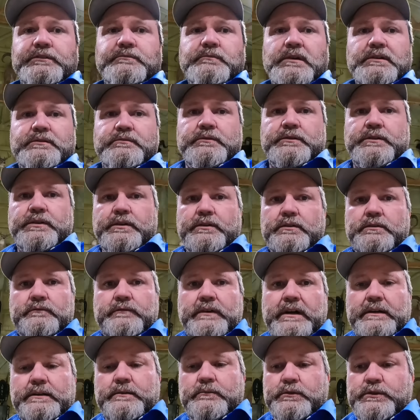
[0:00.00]
as much material in
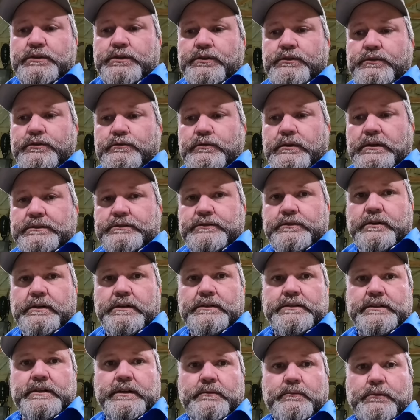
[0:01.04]
valve number 2 as there
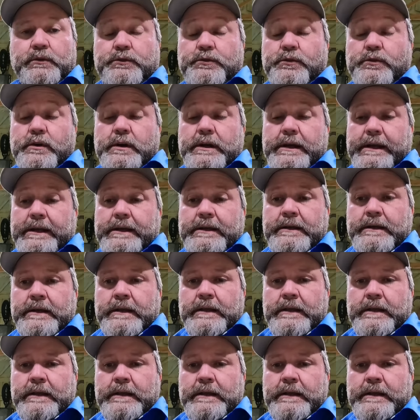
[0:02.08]
is in number 3,